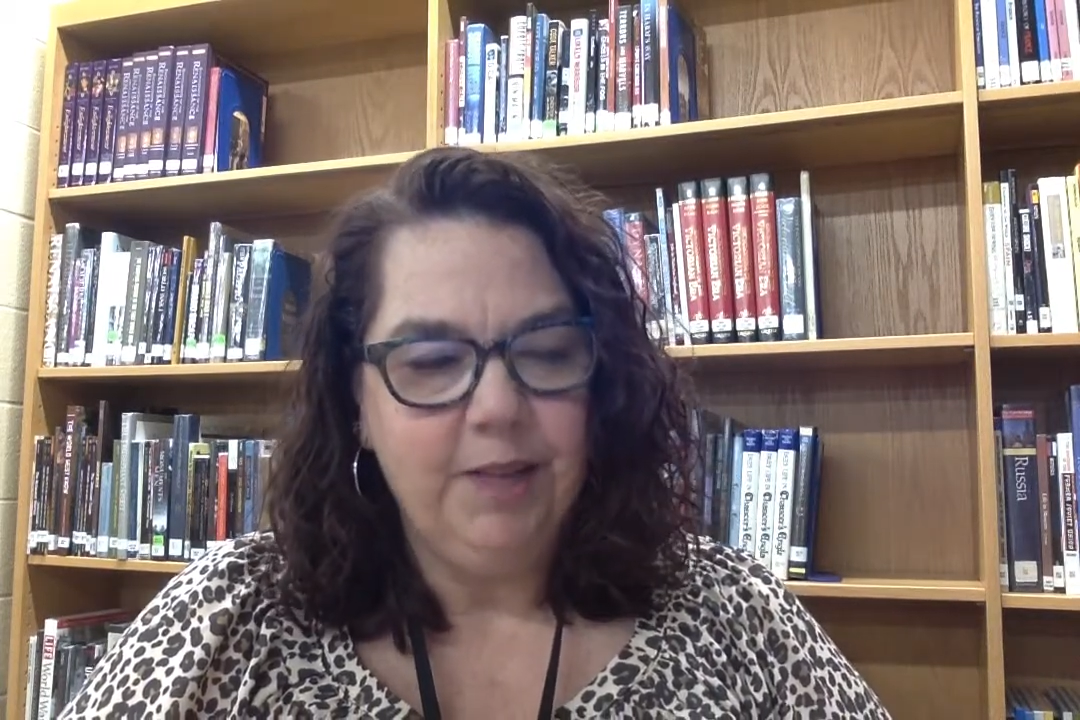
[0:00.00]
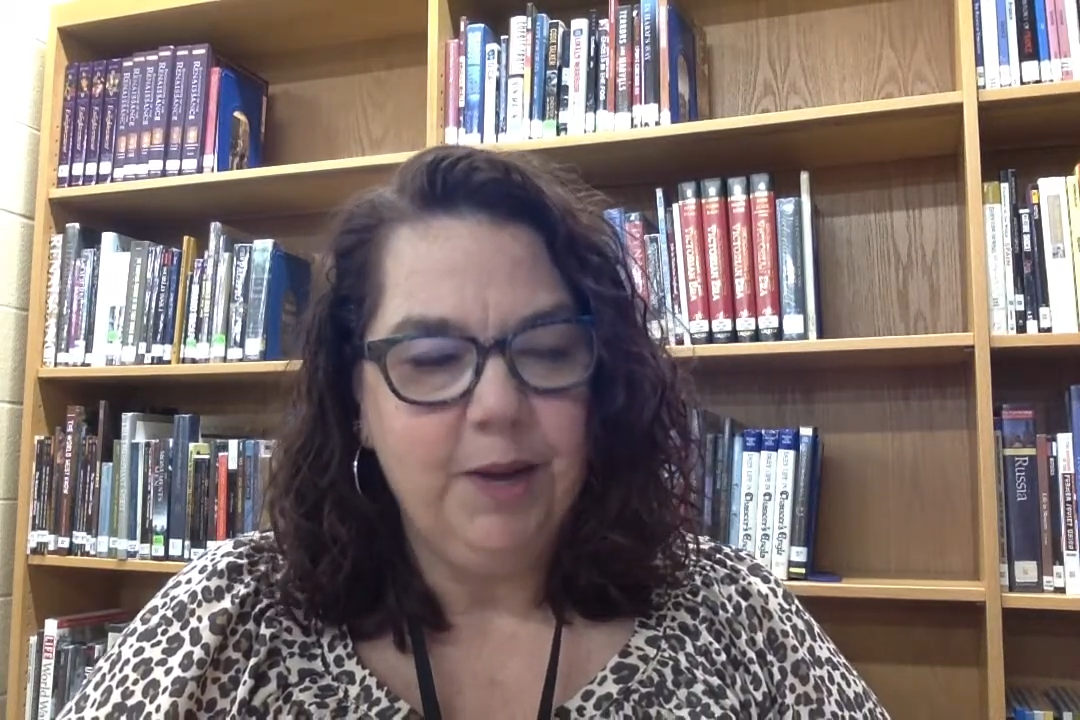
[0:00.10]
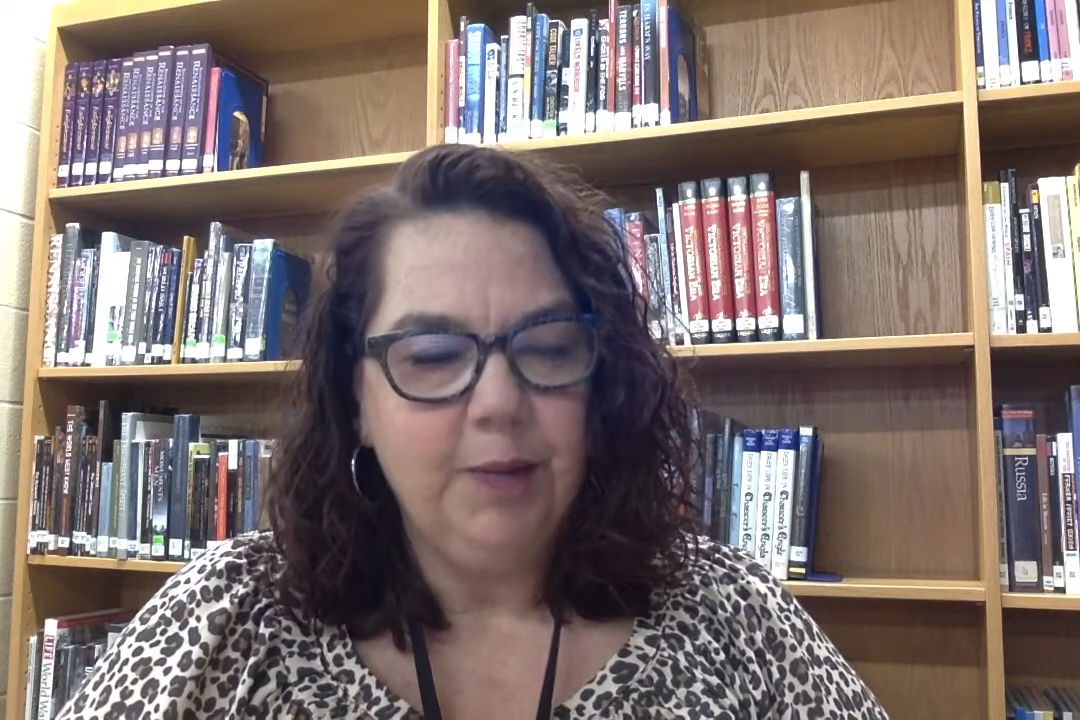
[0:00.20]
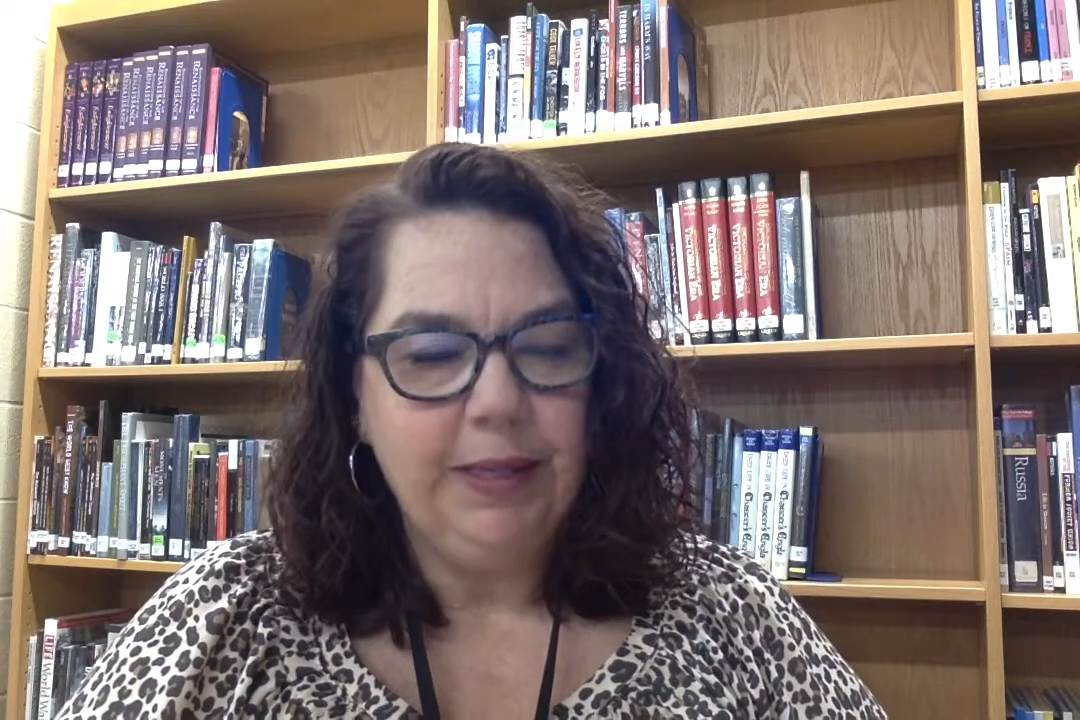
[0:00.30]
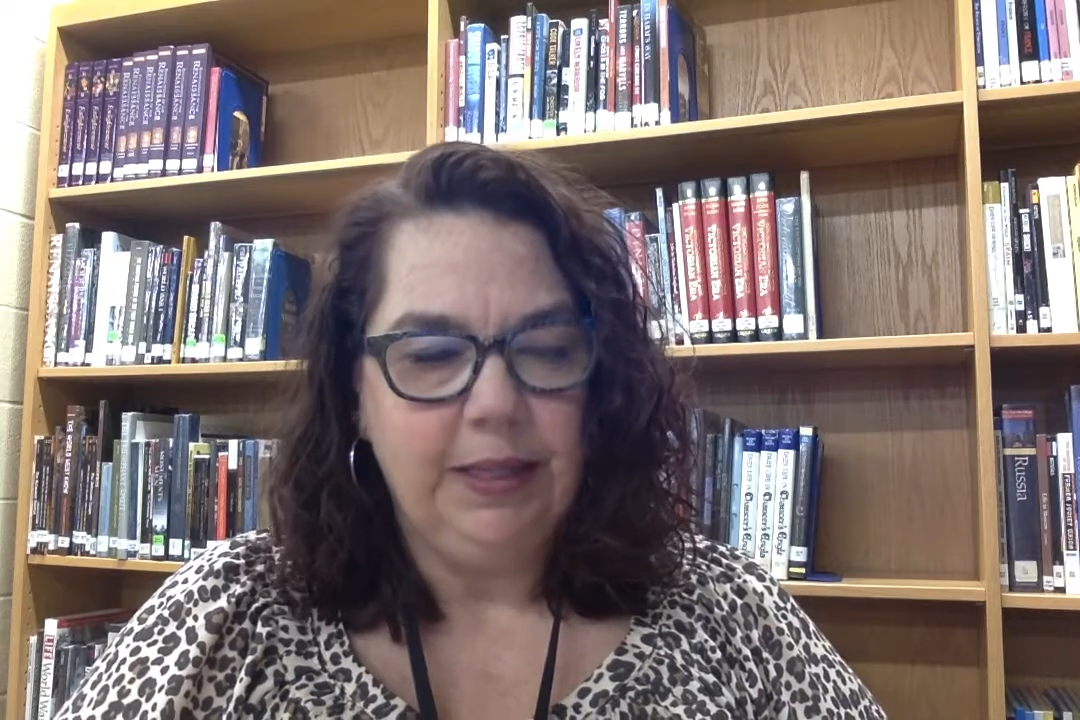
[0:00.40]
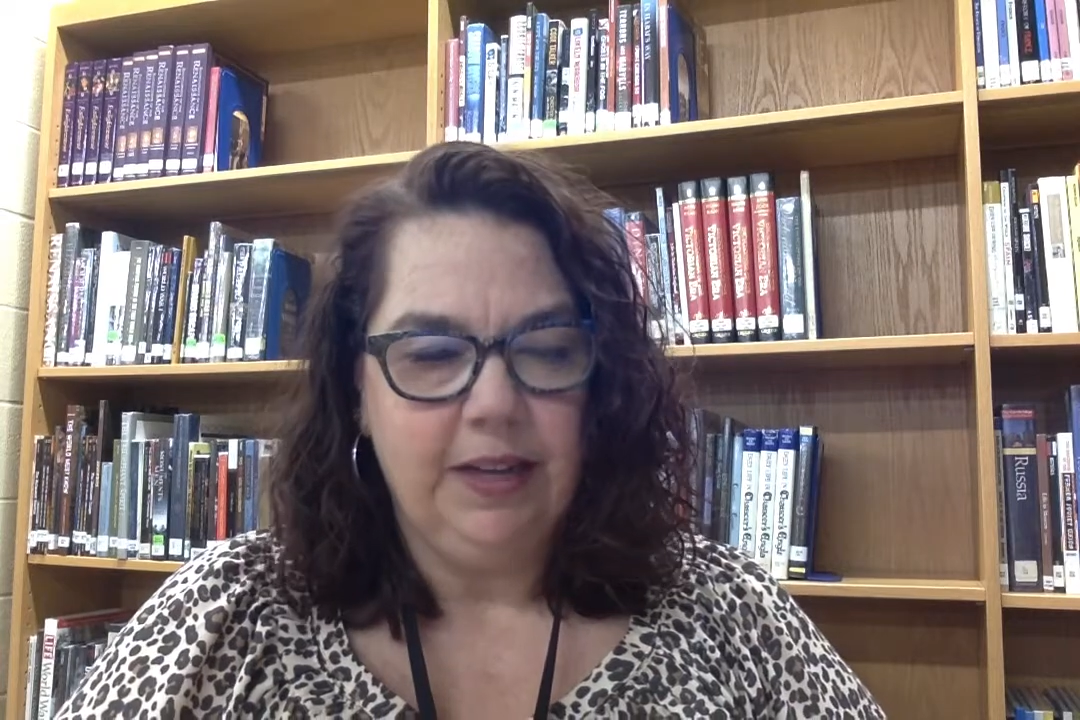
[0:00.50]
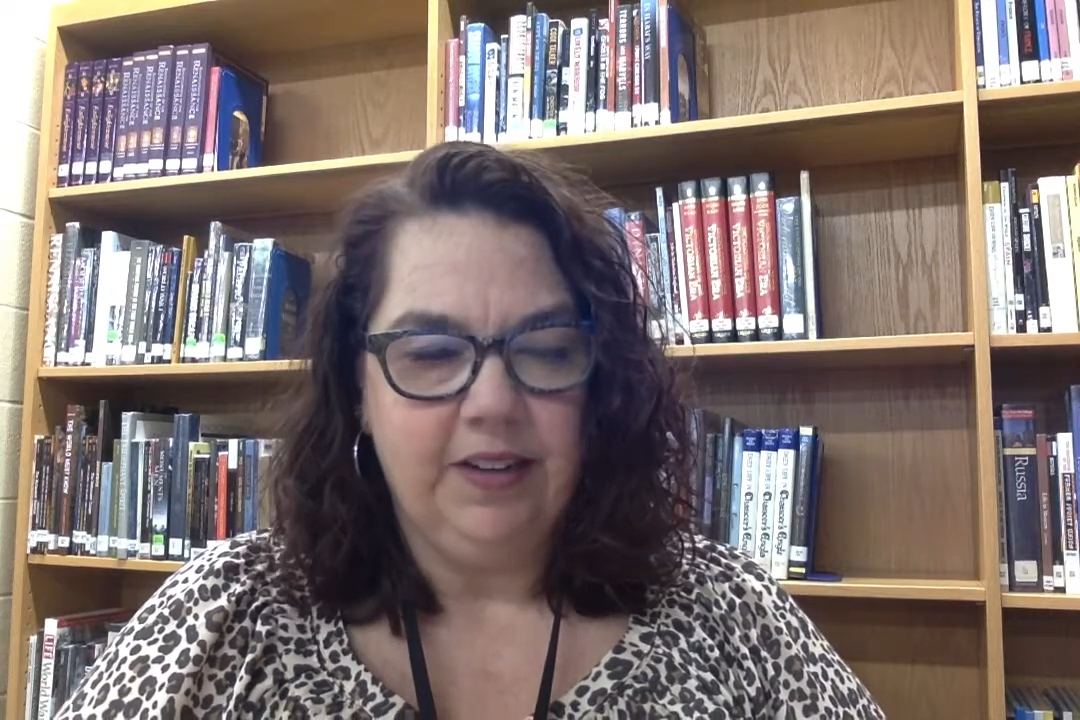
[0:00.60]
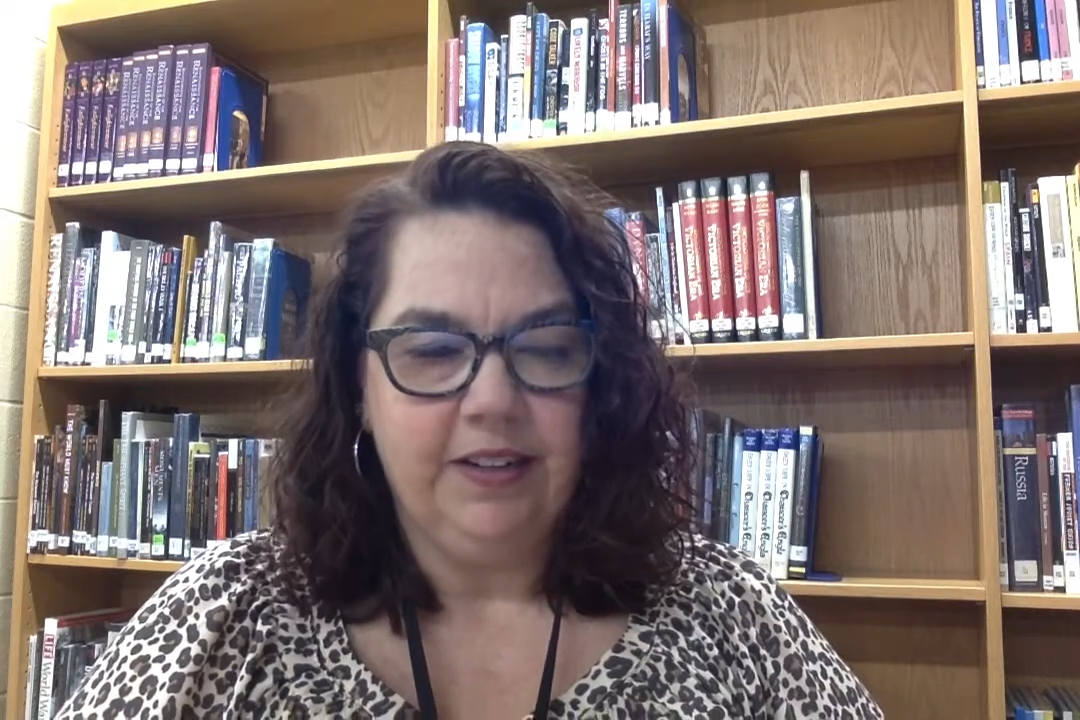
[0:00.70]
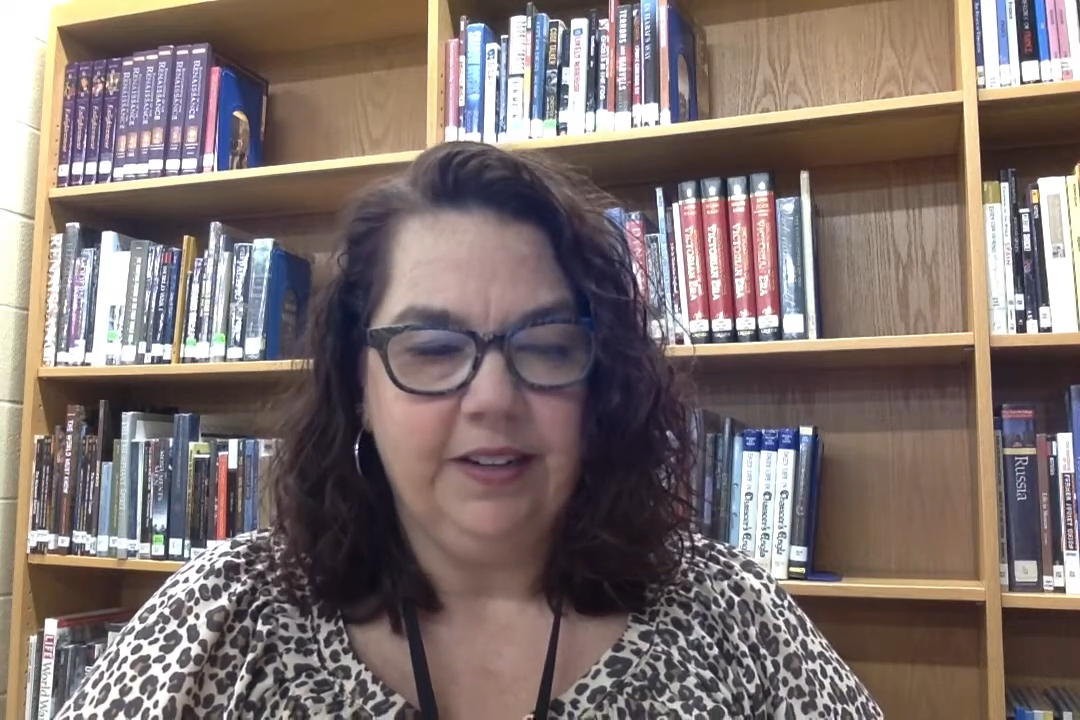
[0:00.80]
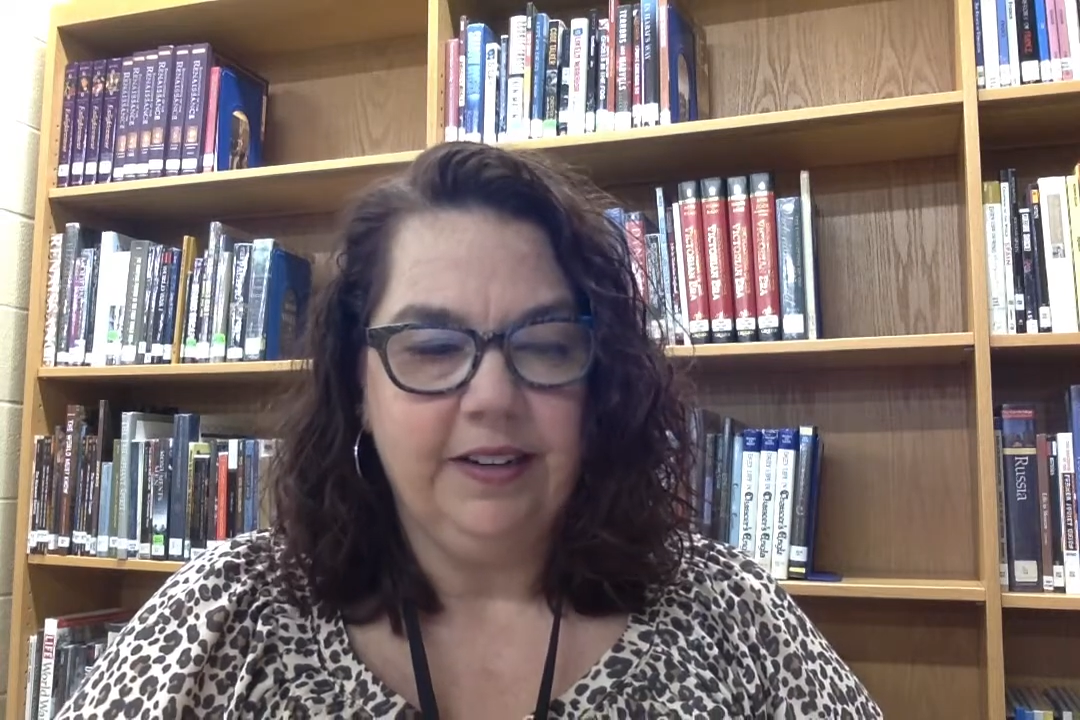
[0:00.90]
moment
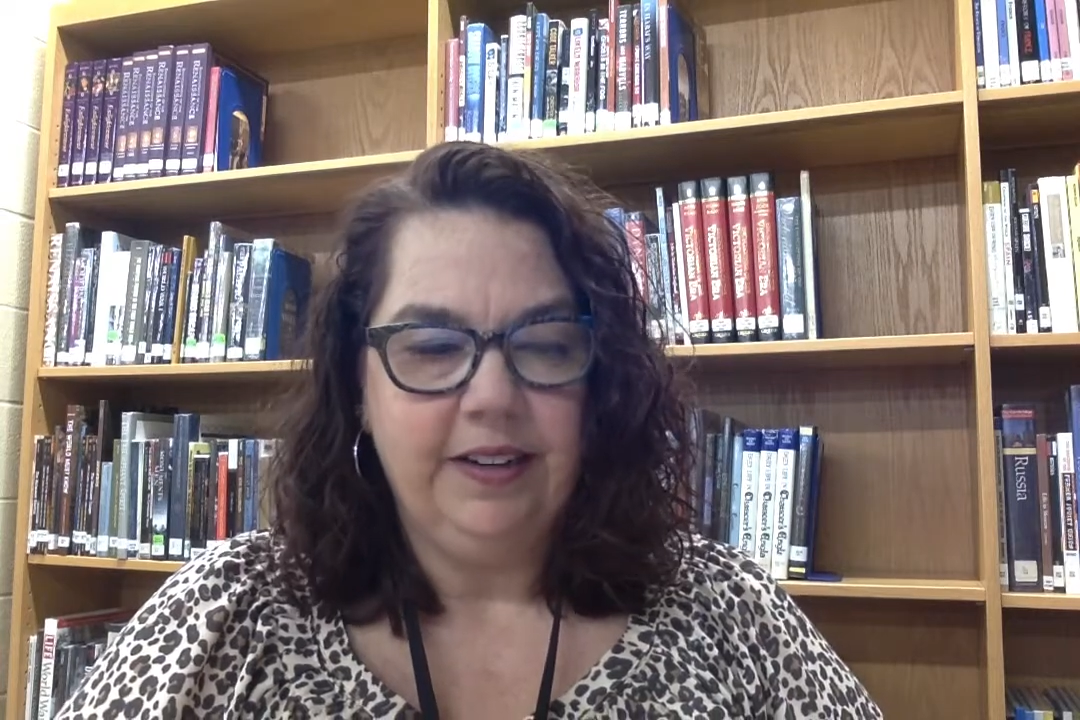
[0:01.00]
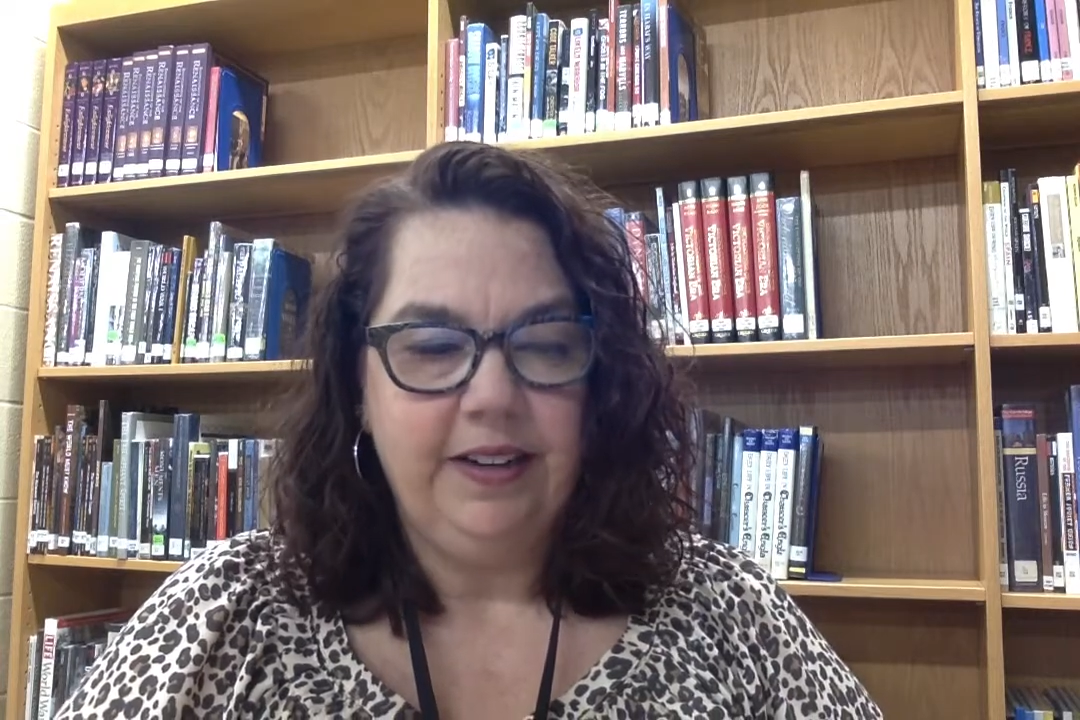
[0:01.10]
longer.